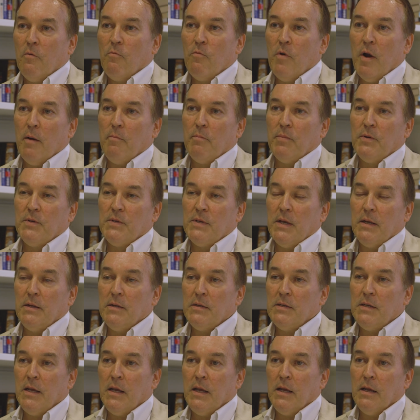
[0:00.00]

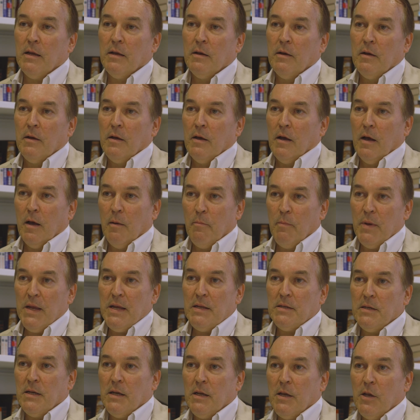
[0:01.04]
representing a
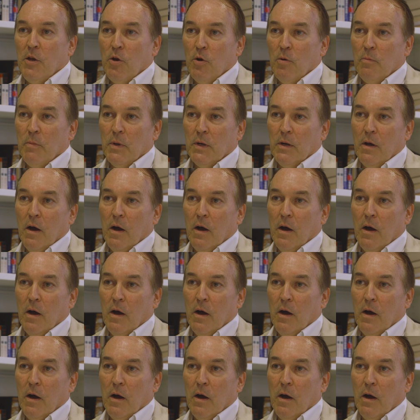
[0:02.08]
beating human